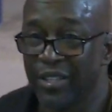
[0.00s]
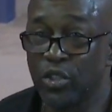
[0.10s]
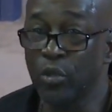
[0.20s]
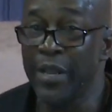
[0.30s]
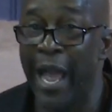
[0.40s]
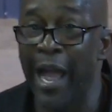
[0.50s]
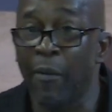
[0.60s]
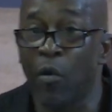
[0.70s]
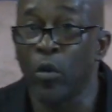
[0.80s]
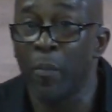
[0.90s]
So now
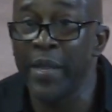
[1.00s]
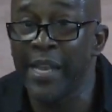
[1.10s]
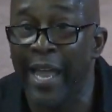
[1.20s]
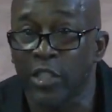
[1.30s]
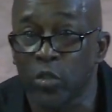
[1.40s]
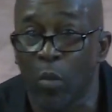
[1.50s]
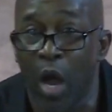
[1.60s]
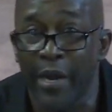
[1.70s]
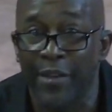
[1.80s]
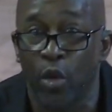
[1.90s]
I want to be like
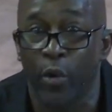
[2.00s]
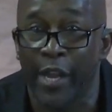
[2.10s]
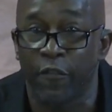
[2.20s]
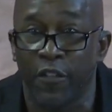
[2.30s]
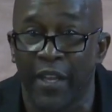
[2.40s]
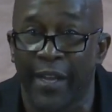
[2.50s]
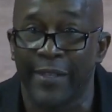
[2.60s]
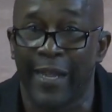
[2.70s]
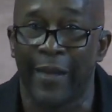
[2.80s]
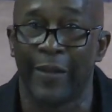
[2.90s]
smart. I know
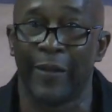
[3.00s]
everything now.